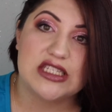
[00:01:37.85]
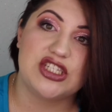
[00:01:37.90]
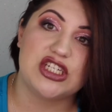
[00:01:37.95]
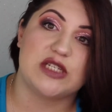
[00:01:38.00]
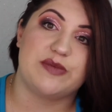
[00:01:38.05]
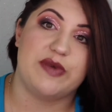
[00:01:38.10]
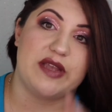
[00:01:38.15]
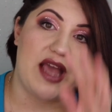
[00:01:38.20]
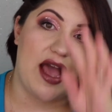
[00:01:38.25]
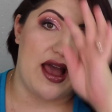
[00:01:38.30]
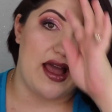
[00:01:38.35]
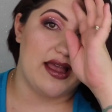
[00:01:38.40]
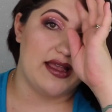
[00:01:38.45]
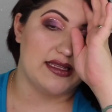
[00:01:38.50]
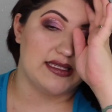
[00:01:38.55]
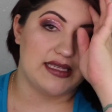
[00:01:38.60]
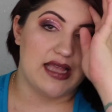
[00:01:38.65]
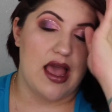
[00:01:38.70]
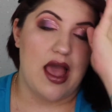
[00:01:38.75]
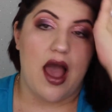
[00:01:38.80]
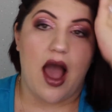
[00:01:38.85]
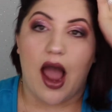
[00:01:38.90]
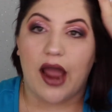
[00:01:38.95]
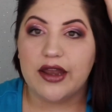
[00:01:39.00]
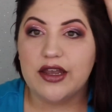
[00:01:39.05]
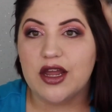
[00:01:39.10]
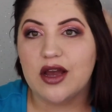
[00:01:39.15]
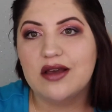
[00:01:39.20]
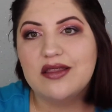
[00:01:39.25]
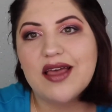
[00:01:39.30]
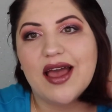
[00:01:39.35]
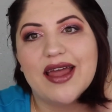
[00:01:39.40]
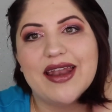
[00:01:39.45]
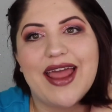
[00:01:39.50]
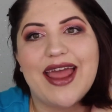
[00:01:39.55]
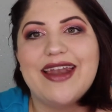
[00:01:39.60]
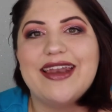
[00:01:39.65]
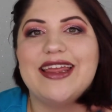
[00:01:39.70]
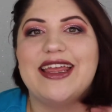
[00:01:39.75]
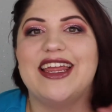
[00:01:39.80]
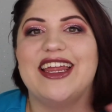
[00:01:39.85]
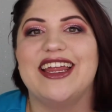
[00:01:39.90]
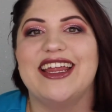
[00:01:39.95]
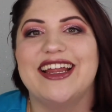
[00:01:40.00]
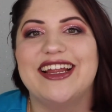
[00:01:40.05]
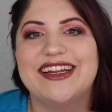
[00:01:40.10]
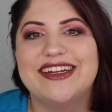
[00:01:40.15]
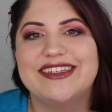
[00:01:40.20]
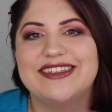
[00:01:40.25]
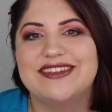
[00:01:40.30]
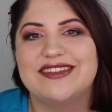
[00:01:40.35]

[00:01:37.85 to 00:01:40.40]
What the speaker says: just because I know that any